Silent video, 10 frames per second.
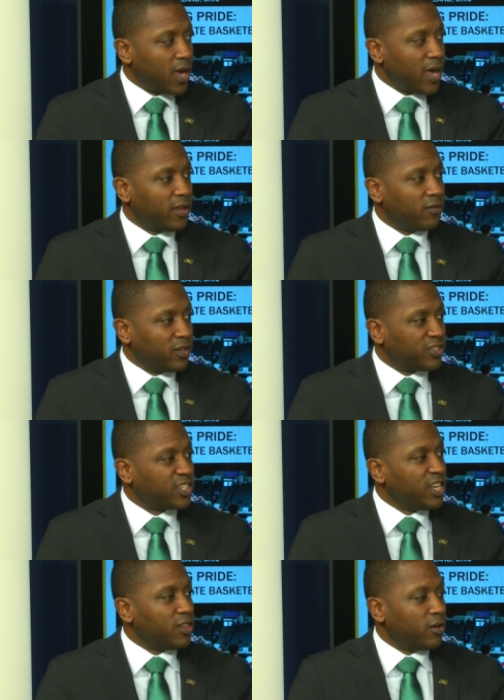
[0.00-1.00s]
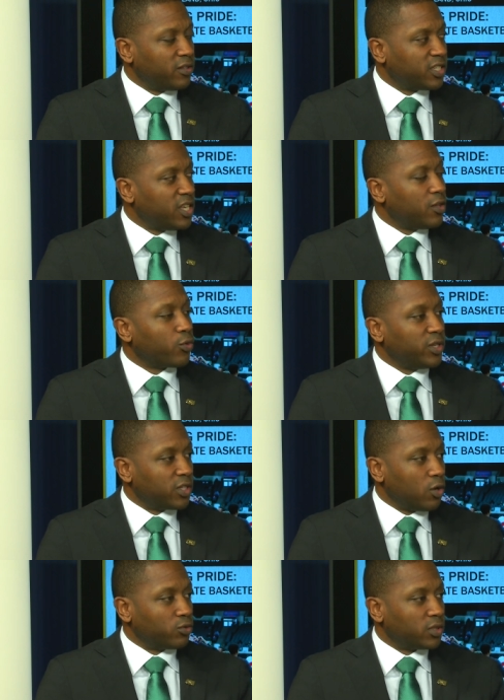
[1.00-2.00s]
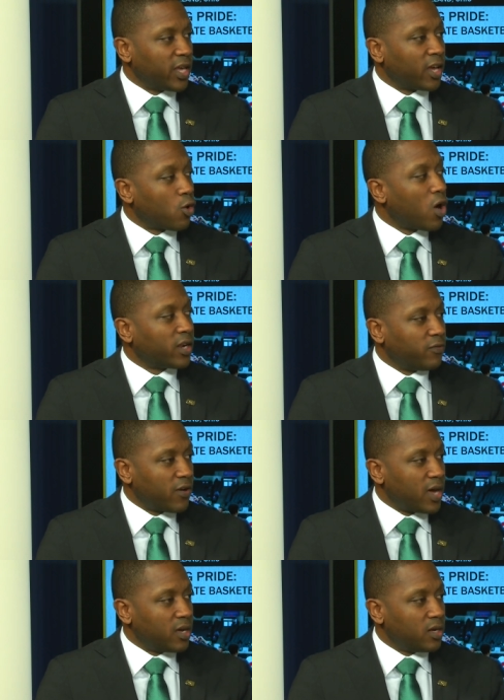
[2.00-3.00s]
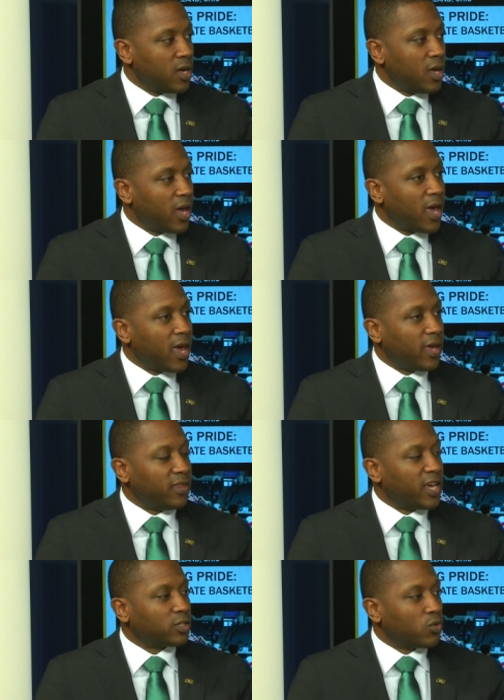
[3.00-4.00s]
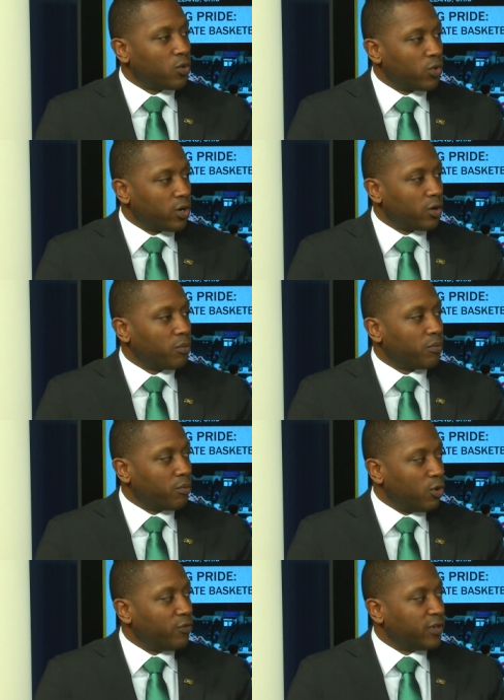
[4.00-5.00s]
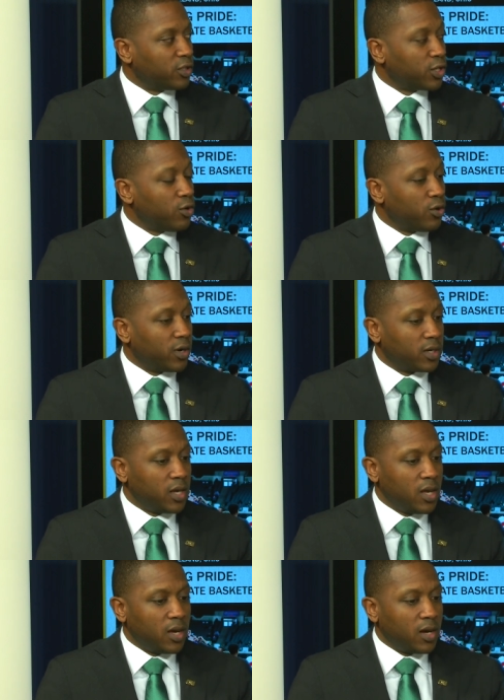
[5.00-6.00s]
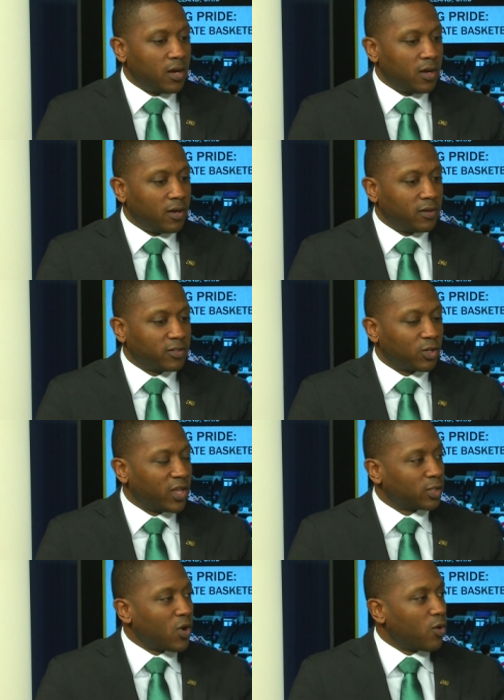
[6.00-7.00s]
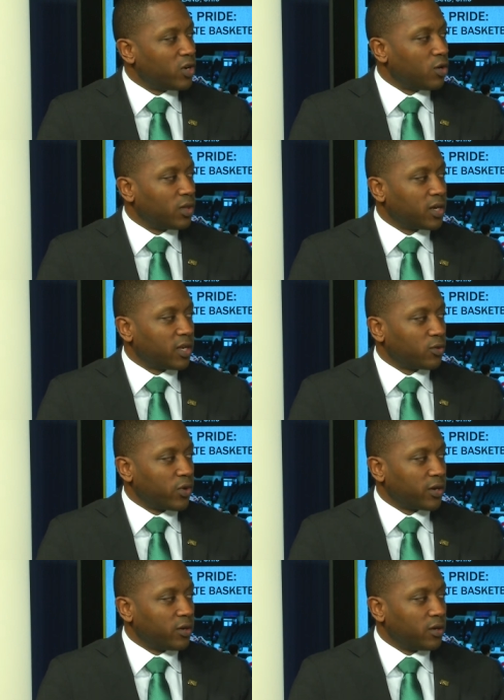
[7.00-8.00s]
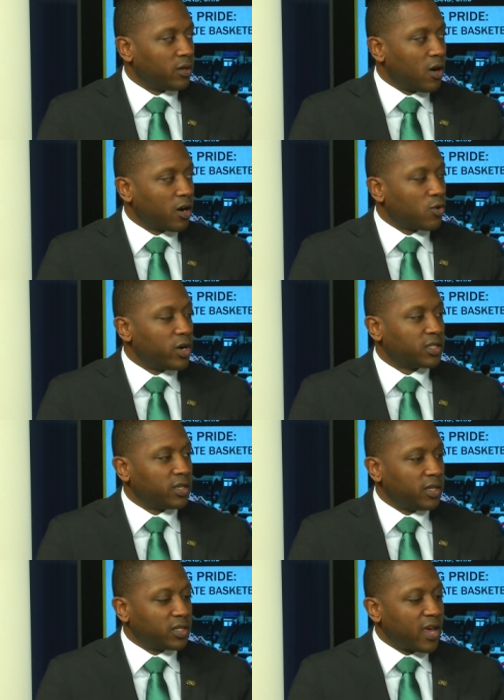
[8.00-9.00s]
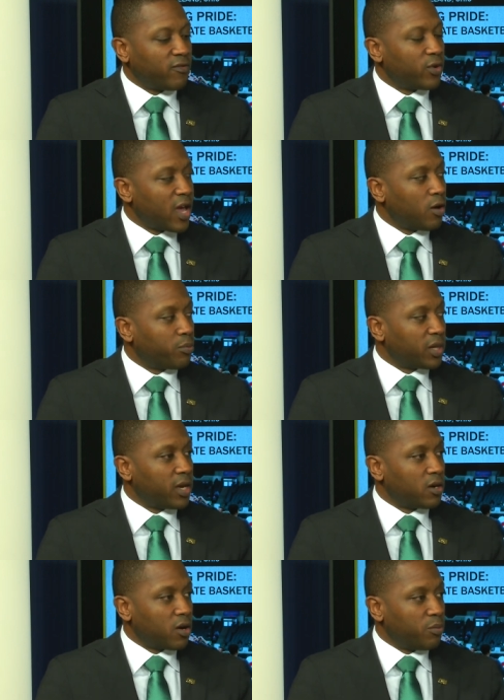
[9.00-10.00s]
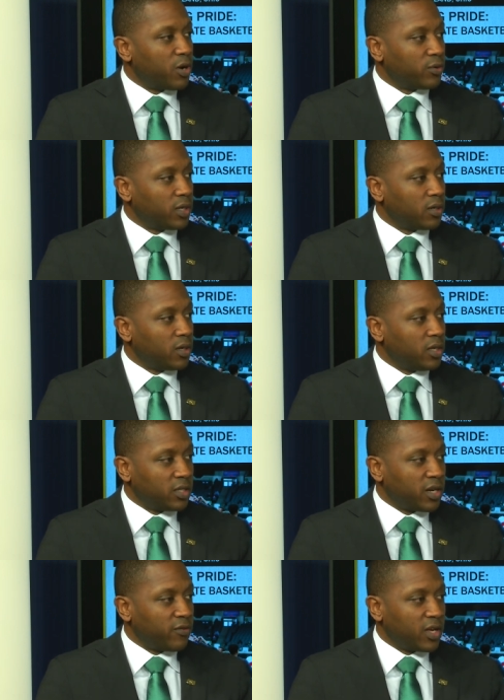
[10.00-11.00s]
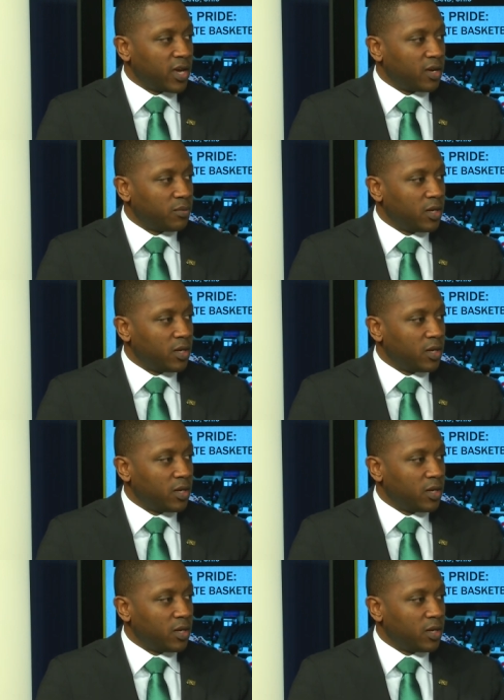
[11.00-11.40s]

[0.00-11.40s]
and see the results and quantify it. And that's what we're moving toward. So that's why we don't look at the record. Our question is, have we outplayed our opponent each and every game?